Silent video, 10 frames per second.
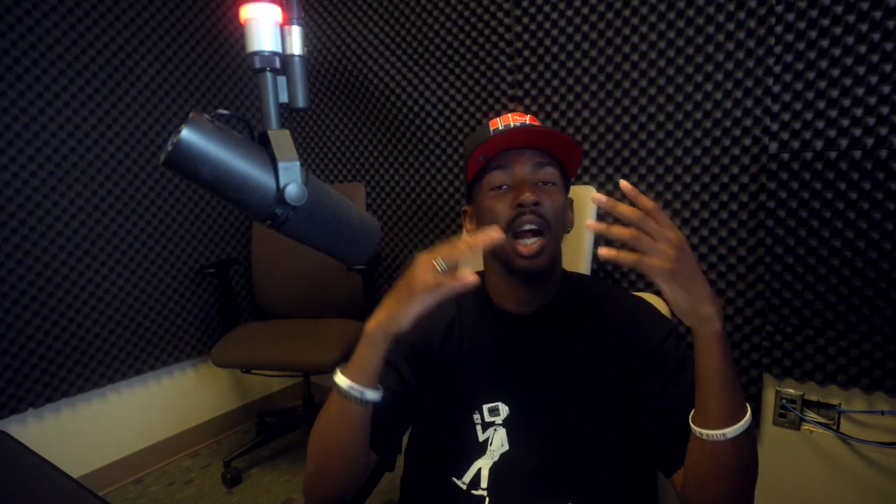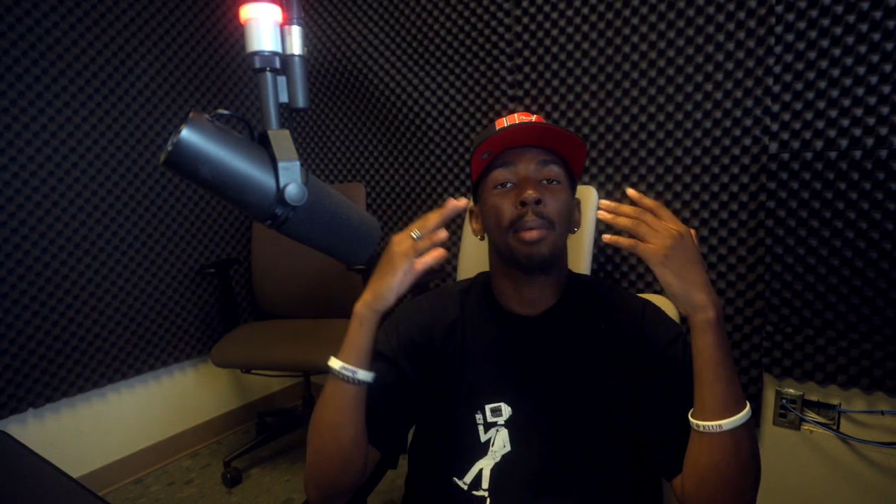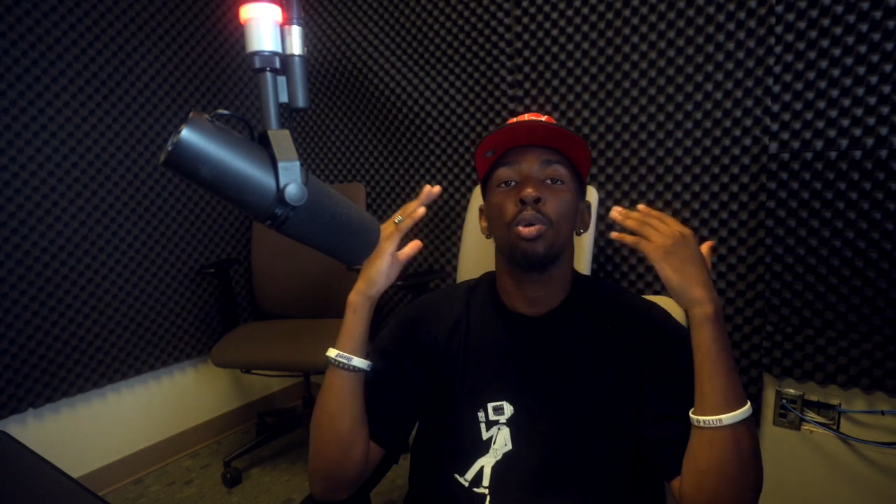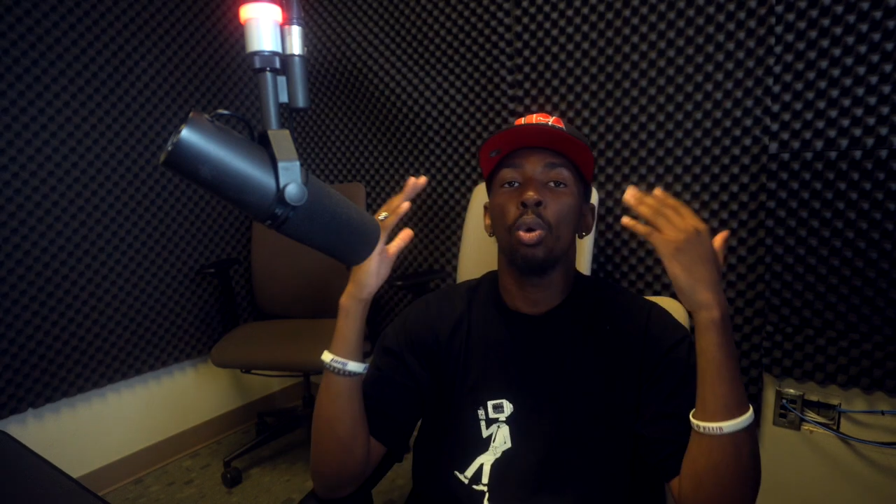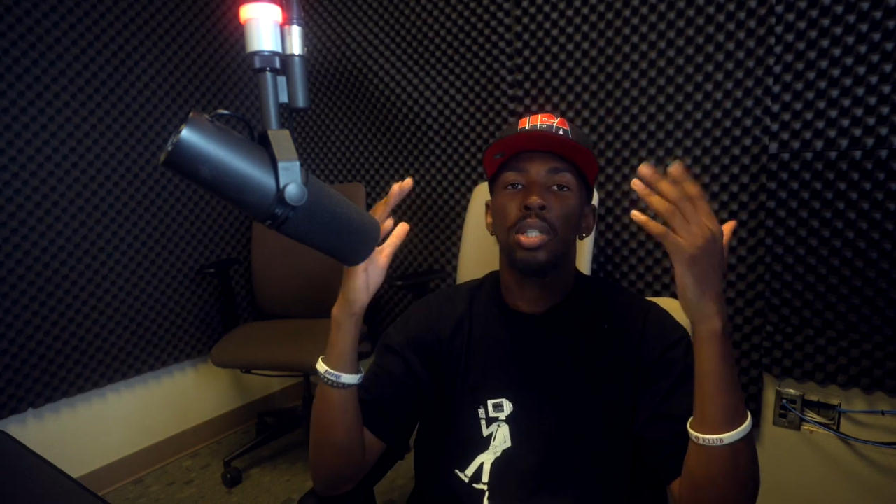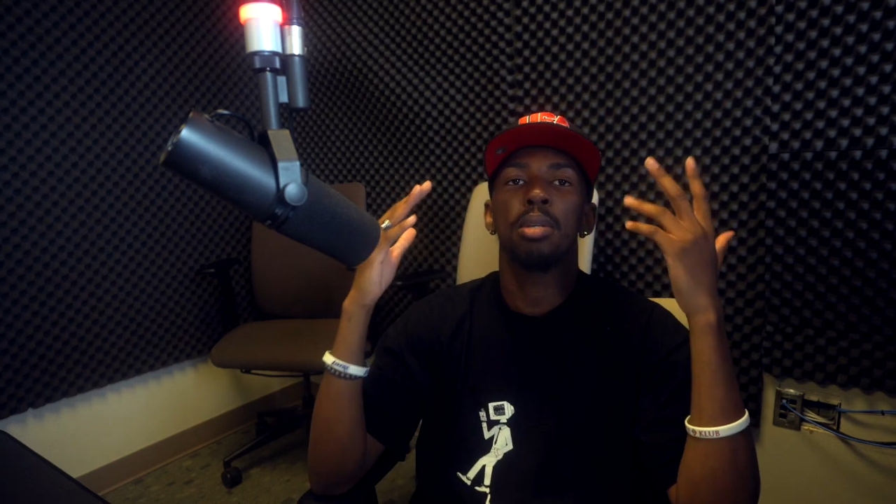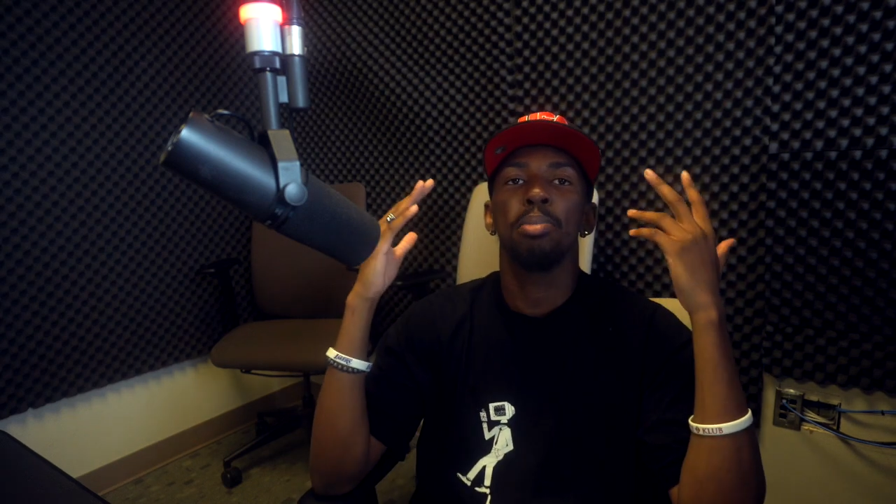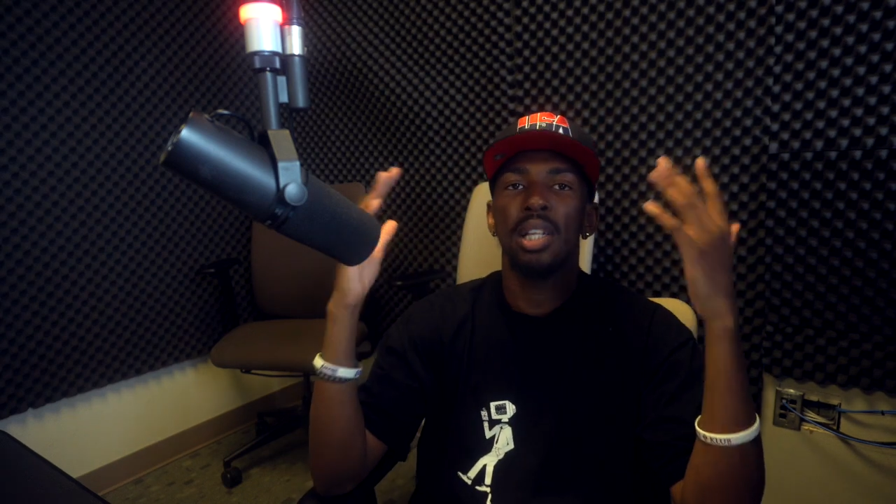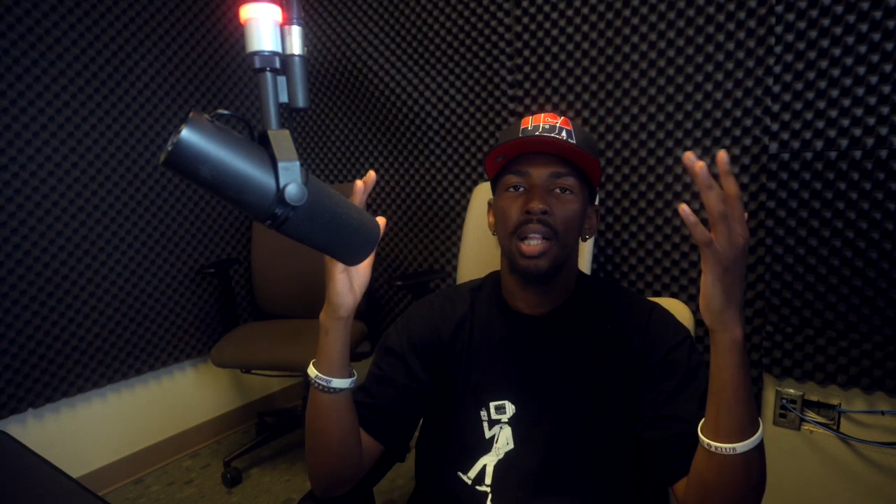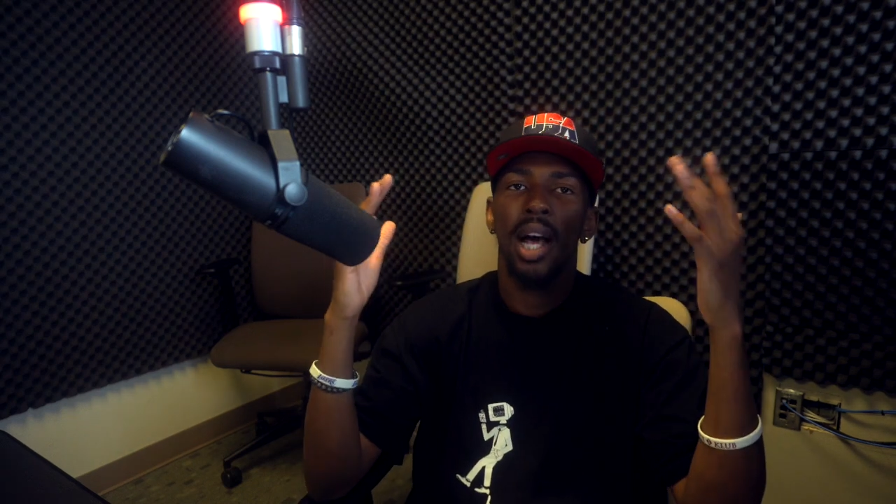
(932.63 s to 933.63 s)
I'm going to
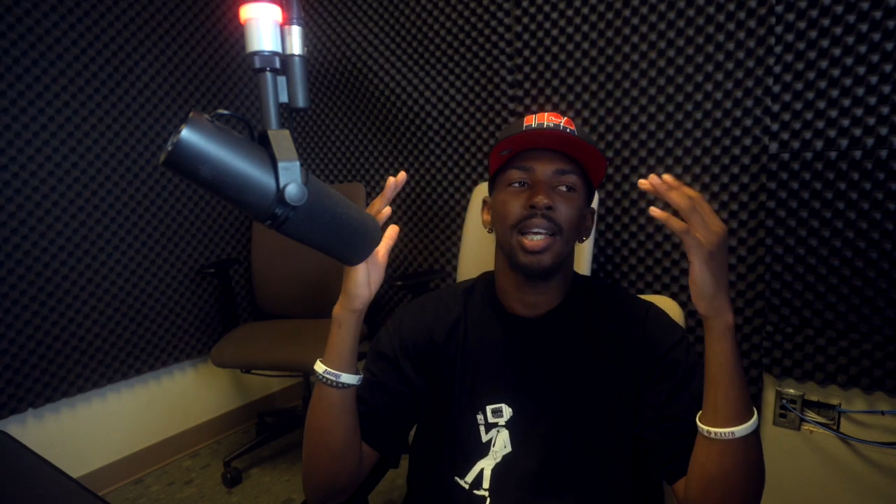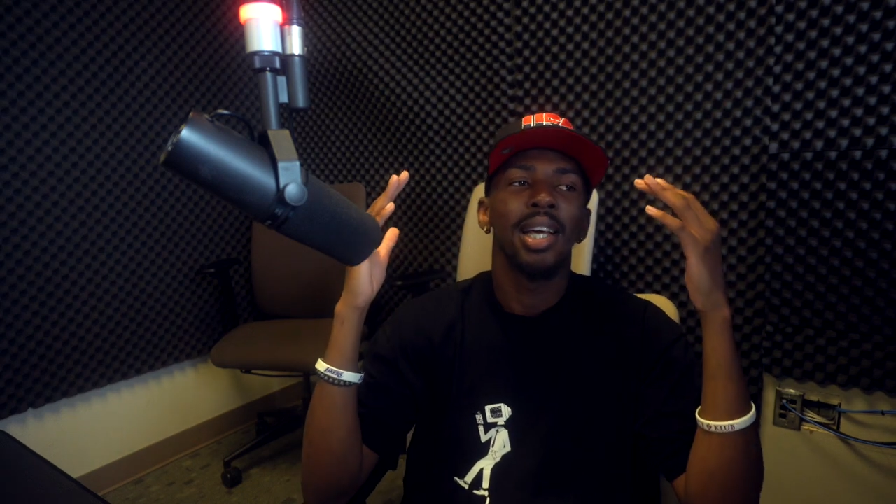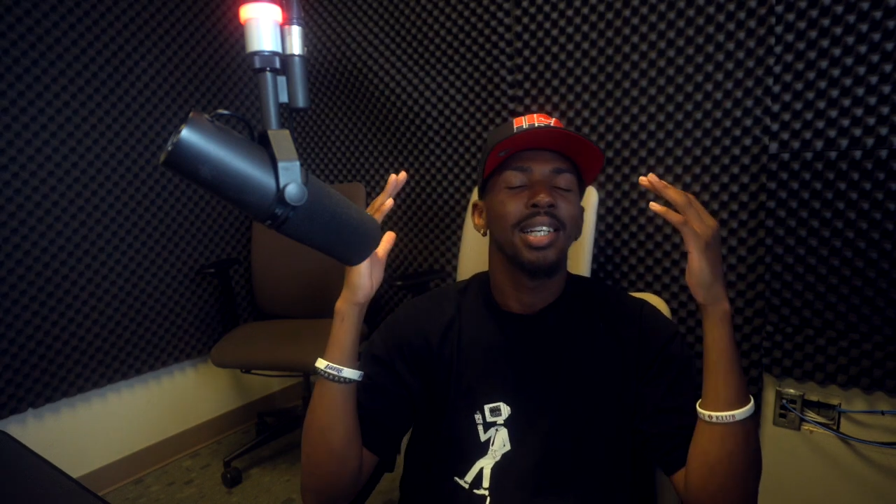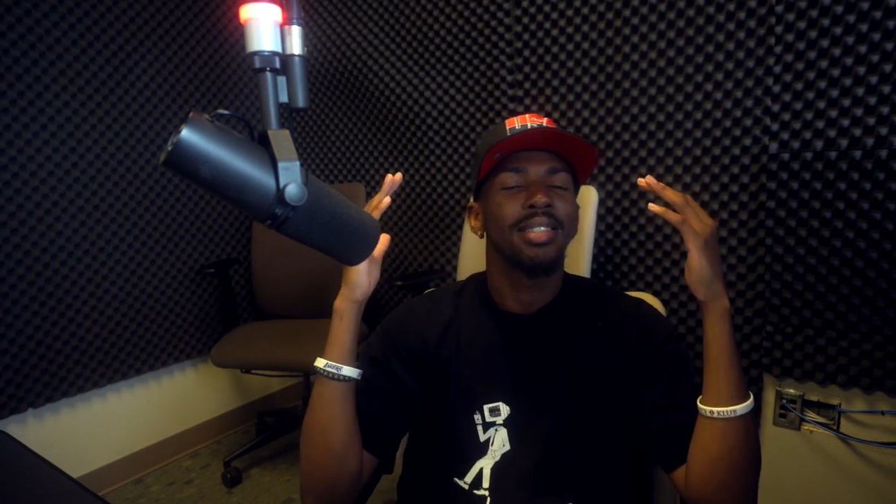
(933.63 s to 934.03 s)
be like,